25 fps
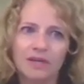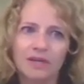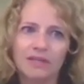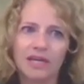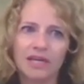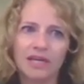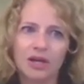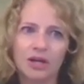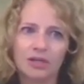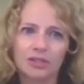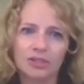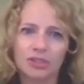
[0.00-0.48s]

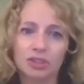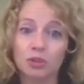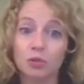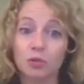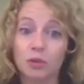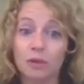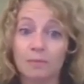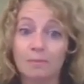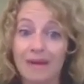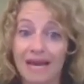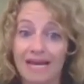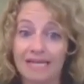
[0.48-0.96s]
They are
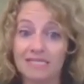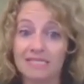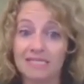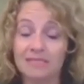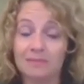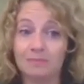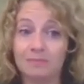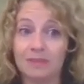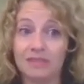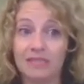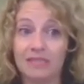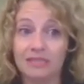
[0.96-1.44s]
sure
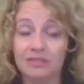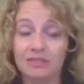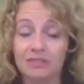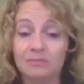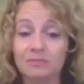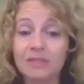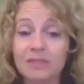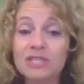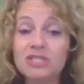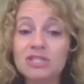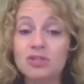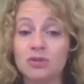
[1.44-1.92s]
bets. Please
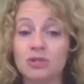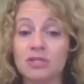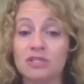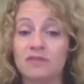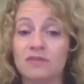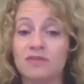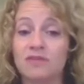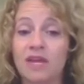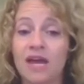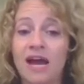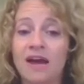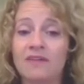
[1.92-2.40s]
do
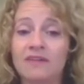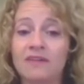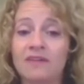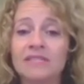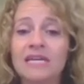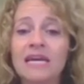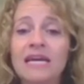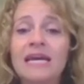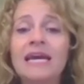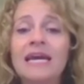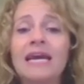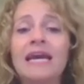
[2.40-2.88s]
this if you
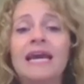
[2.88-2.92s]
haven't.